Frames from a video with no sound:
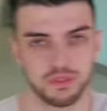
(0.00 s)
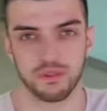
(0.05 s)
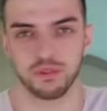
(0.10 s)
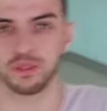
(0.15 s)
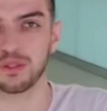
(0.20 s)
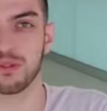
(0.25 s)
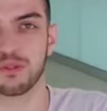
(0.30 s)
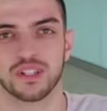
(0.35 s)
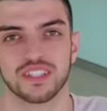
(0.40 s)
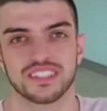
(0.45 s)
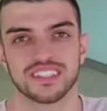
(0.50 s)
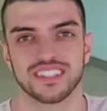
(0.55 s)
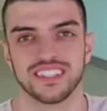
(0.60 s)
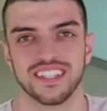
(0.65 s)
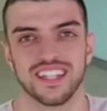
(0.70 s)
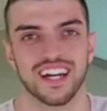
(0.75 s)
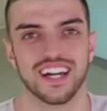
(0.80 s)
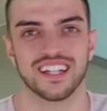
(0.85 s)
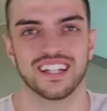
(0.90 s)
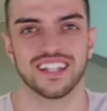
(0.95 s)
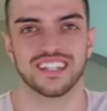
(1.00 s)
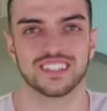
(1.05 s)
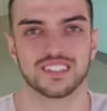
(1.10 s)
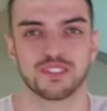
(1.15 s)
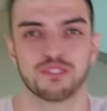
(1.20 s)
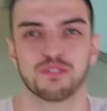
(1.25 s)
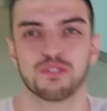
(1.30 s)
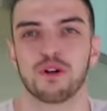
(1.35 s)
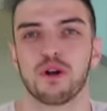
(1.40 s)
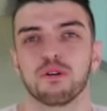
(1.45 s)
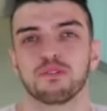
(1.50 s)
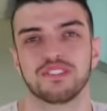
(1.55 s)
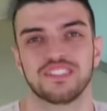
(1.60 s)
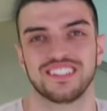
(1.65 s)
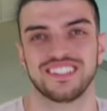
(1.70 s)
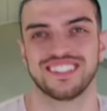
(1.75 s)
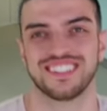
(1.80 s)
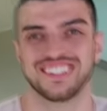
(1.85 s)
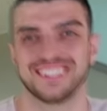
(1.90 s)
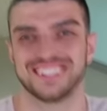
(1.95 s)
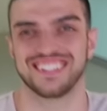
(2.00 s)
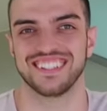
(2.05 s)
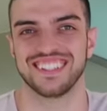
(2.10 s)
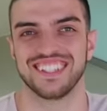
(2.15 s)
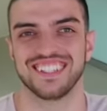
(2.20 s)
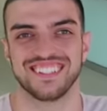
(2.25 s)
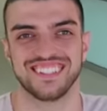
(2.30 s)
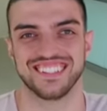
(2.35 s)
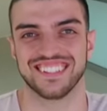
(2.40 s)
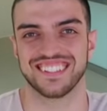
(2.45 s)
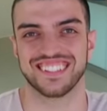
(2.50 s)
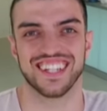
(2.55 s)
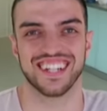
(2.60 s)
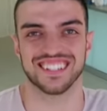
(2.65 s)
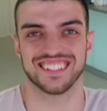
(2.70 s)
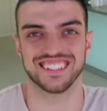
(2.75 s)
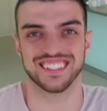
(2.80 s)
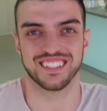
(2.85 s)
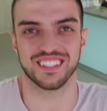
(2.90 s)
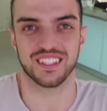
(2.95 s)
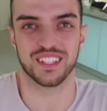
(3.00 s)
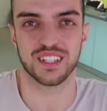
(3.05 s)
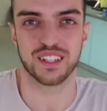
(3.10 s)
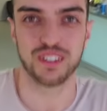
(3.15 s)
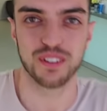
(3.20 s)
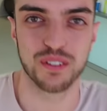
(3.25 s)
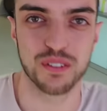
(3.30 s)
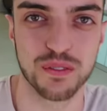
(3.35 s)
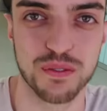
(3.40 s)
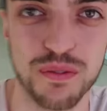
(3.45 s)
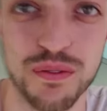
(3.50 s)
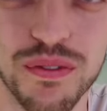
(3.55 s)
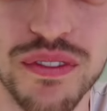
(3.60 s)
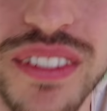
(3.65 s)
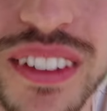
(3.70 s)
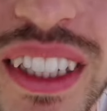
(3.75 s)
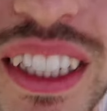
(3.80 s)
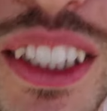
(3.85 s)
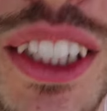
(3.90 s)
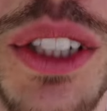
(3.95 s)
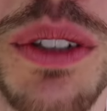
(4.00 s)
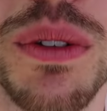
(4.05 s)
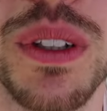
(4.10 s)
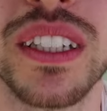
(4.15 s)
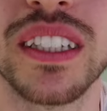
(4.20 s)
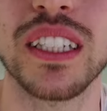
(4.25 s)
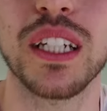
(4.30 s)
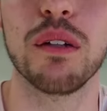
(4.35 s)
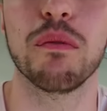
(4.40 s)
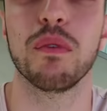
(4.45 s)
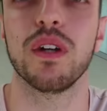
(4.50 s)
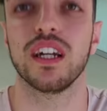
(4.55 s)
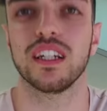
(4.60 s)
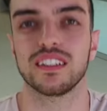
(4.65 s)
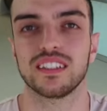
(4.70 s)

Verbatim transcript: People don't want to see that. That's gross. That's disgusting. They just want to see Rick. They just want to see me,